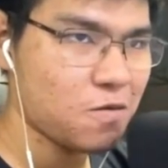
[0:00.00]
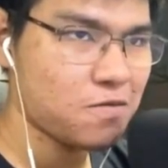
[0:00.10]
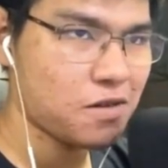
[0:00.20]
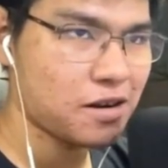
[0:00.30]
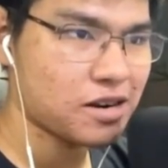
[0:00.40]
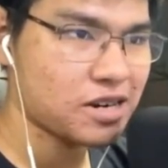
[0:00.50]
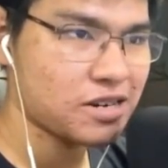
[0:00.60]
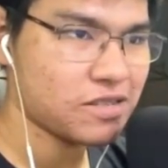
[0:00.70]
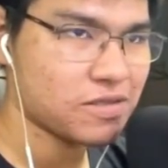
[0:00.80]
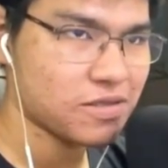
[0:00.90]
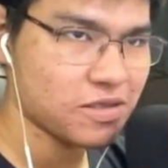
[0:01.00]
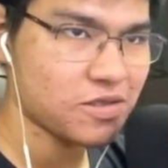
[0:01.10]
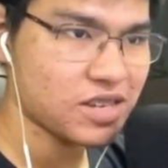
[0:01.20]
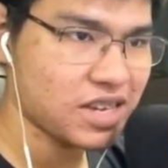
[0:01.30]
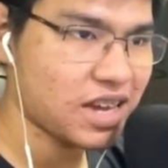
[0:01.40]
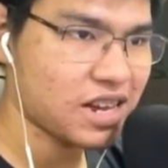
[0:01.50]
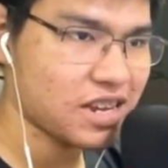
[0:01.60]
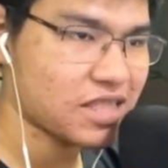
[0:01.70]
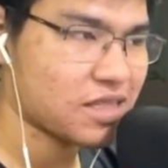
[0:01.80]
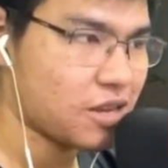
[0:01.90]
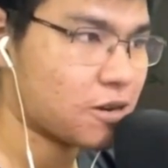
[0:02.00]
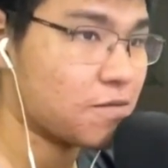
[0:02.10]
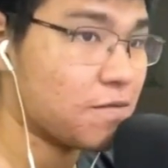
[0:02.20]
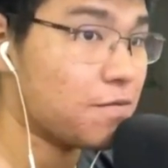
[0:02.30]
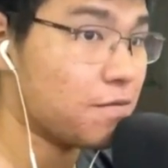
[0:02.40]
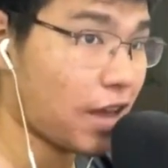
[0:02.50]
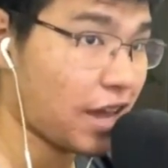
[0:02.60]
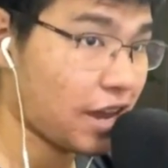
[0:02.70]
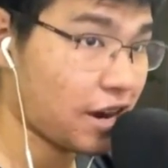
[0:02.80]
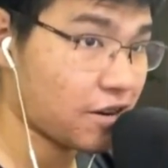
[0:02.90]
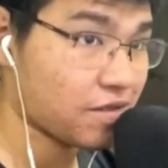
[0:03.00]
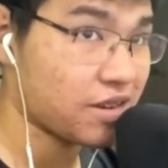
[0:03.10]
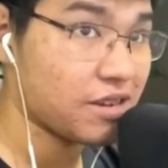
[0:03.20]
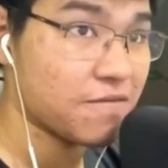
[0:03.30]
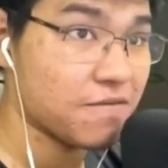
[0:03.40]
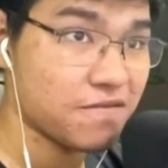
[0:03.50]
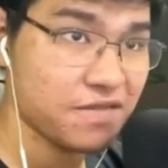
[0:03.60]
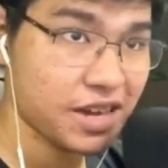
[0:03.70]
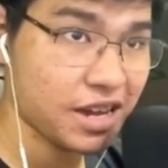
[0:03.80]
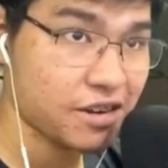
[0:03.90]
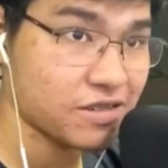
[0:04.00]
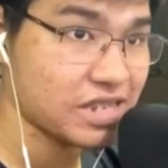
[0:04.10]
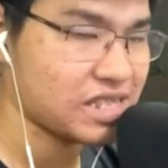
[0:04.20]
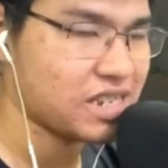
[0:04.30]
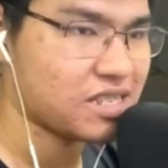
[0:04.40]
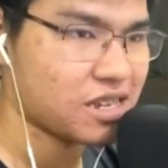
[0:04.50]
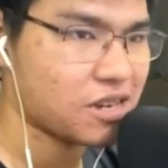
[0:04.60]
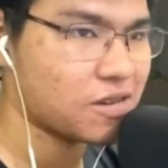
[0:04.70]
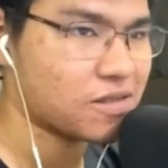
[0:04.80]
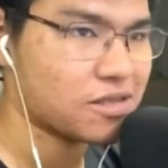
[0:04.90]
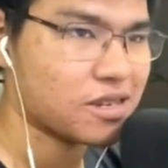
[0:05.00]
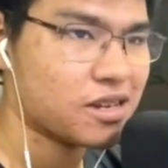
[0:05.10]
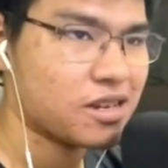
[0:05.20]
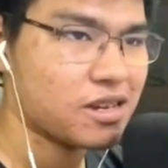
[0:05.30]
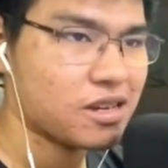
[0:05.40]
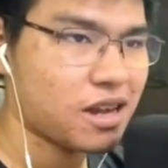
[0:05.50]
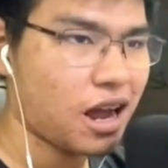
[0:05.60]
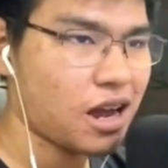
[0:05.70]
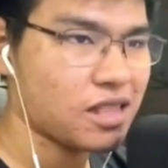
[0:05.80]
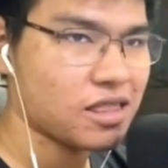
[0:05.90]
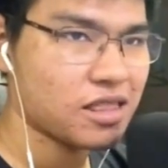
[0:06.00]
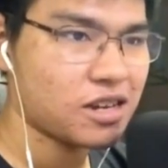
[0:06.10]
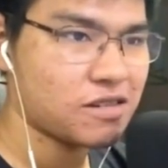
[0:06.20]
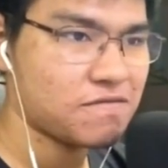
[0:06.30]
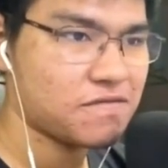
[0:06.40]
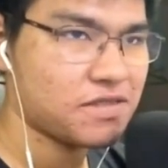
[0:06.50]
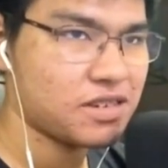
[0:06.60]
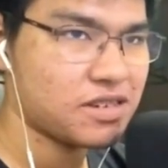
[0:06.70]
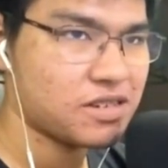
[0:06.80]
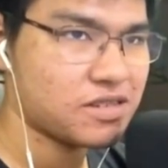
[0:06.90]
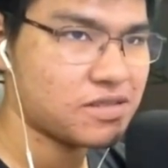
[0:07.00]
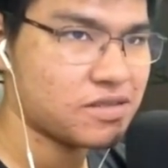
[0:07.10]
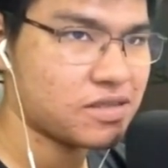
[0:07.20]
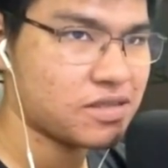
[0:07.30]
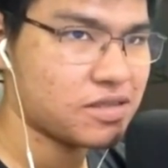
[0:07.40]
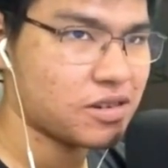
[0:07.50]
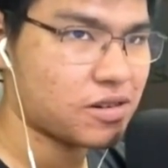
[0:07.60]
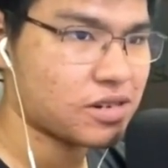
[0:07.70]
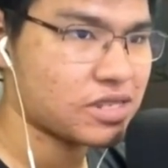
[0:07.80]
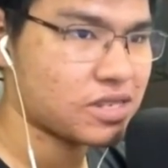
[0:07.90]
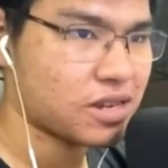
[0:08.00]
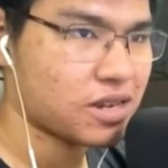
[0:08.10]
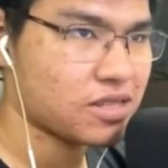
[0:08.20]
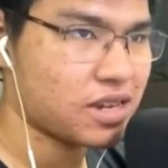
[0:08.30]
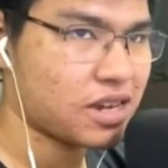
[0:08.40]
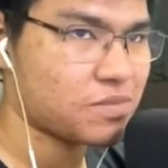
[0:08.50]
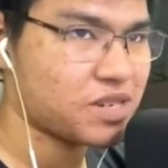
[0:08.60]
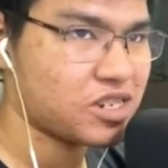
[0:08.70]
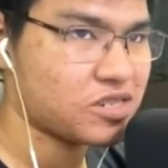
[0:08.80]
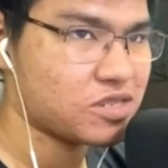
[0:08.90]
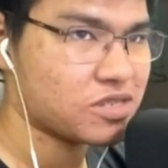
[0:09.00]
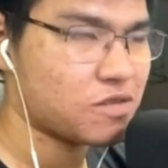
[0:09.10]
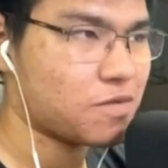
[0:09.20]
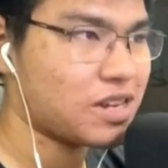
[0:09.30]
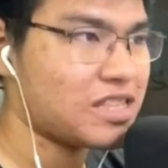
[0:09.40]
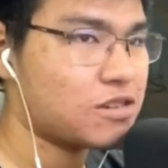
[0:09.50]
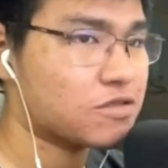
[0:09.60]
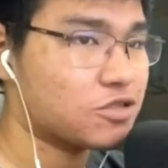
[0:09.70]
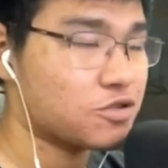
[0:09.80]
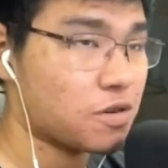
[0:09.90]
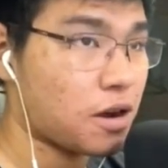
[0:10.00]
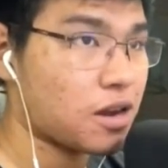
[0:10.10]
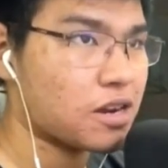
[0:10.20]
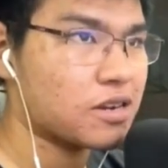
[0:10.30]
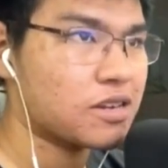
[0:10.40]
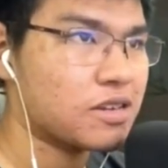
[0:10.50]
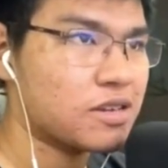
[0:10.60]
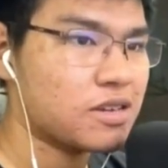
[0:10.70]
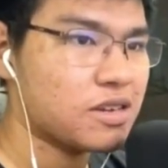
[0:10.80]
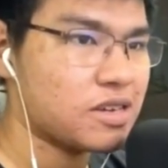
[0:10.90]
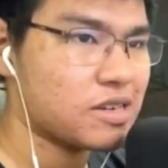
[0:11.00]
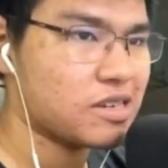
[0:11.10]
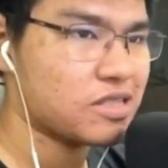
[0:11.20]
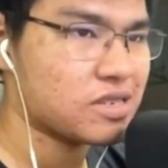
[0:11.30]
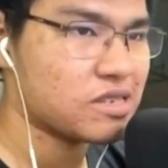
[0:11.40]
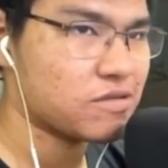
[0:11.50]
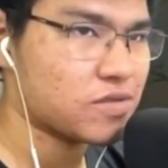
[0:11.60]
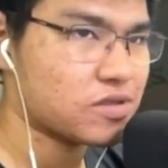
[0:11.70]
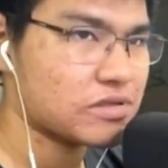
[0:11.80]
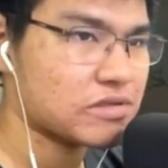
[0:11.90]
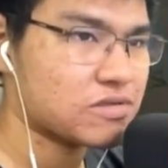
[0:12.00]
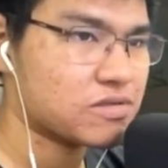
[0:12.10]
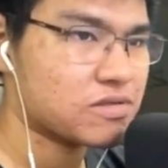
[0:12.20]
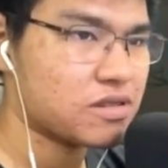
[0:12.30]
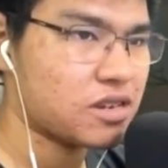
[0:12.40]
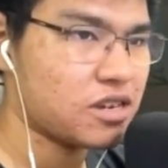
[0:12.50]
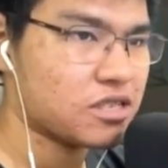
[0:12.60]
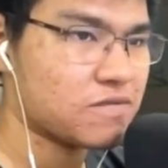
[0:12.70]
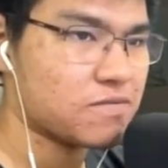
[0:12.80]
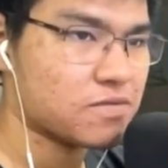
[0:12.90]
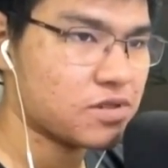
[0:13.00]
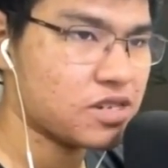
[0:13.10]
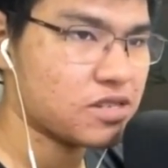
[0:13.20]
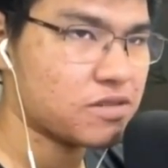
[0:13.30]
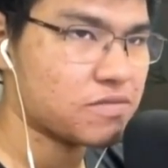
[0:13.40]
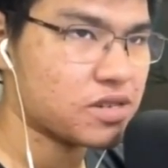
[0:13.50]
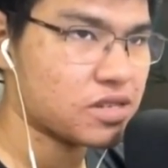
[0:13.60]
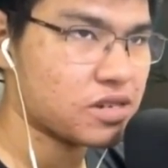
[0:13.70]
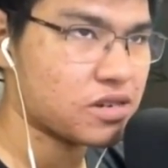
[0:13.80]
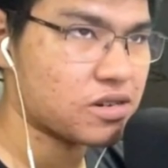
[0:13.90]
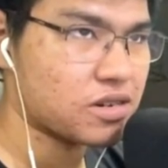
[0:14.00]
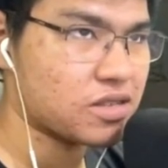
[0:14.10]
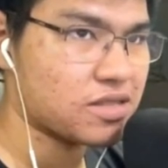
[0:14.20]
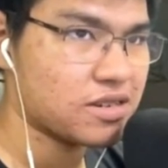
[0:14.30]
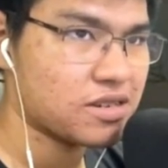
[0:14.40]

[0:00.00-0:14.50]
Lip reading: far, looking at it, they're very, very detailed. I love the art style, the animations, the way they were drawn in this one. It's really, really good.